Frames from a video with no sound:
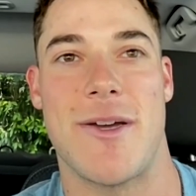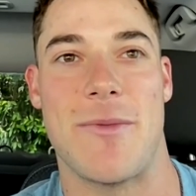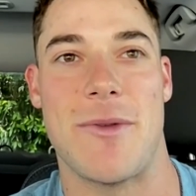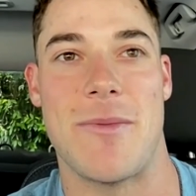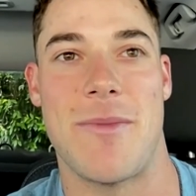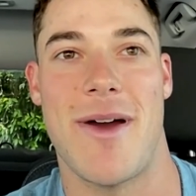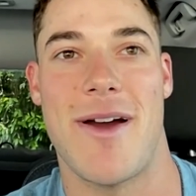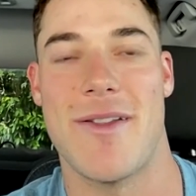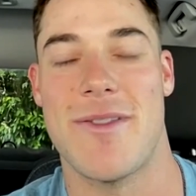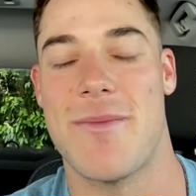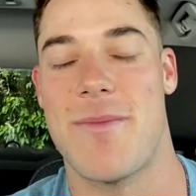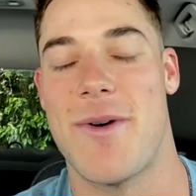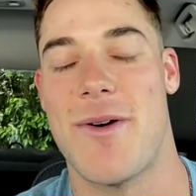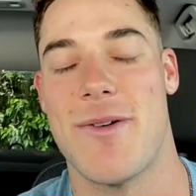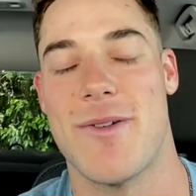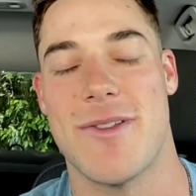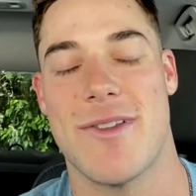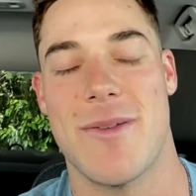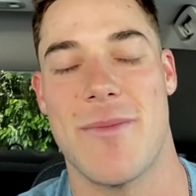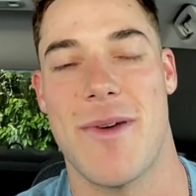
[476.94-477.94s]
come to mind the
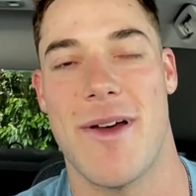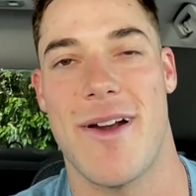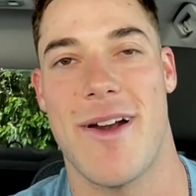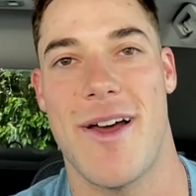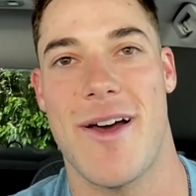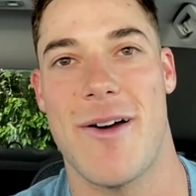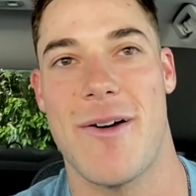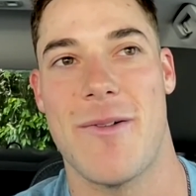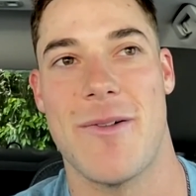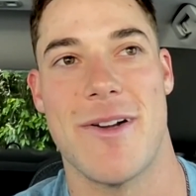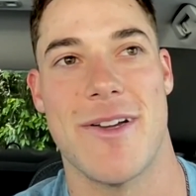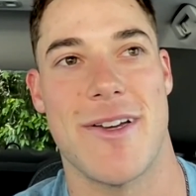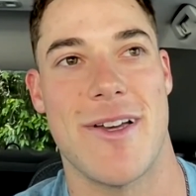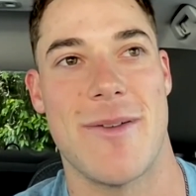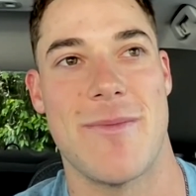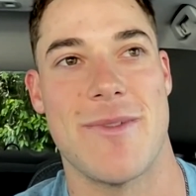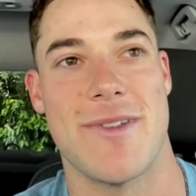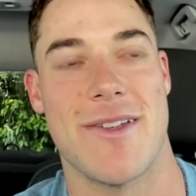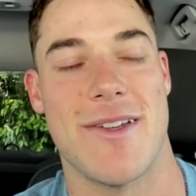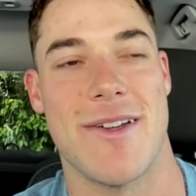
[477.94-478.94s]
most about how, when it
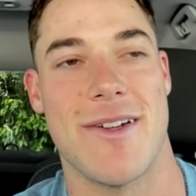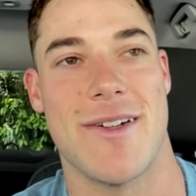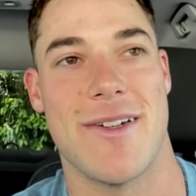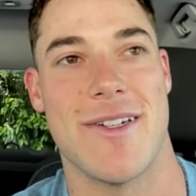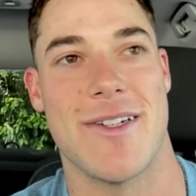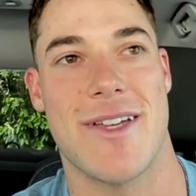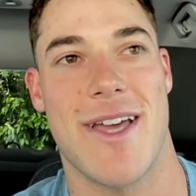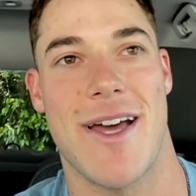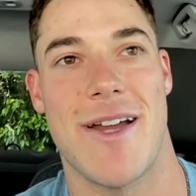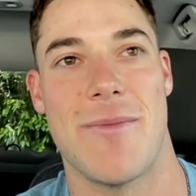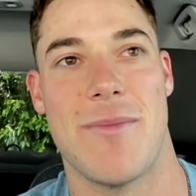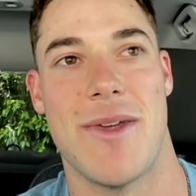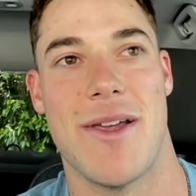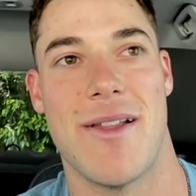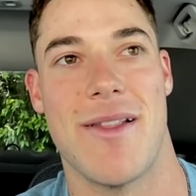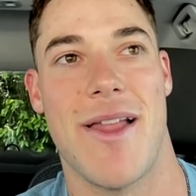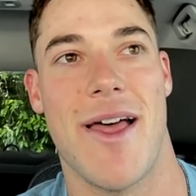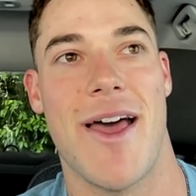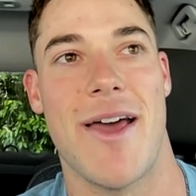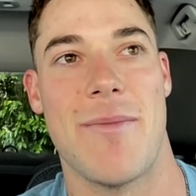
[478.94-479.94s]
comes to just kind of
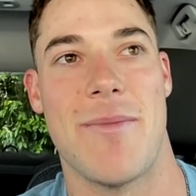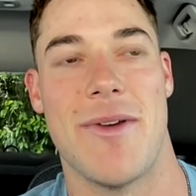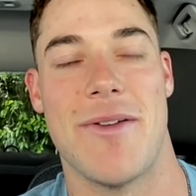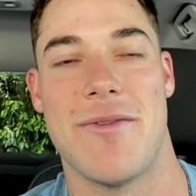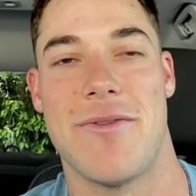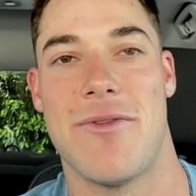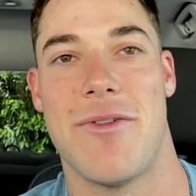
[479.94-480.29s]
being light, being